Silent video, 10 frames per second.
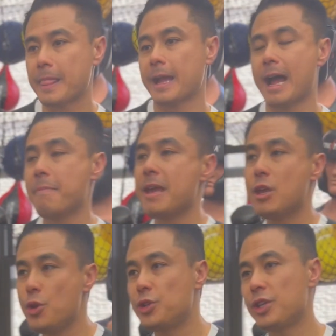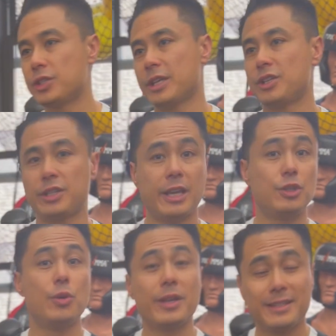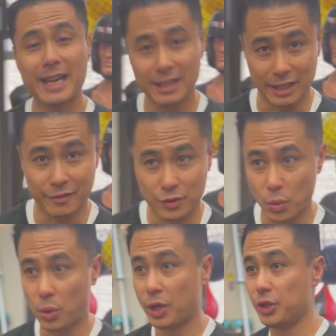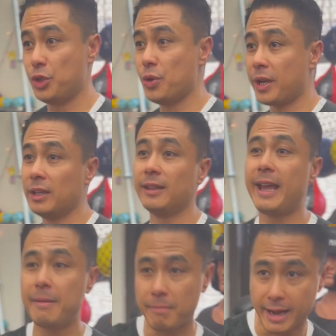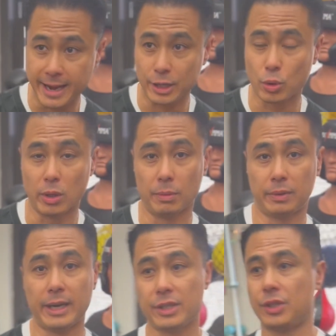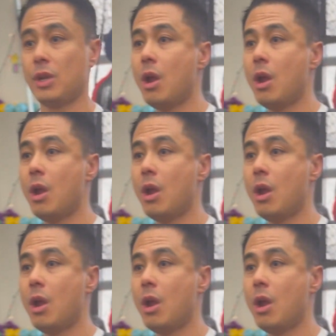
I may use this, let's say, doing a deadlift or doing a landmine coil press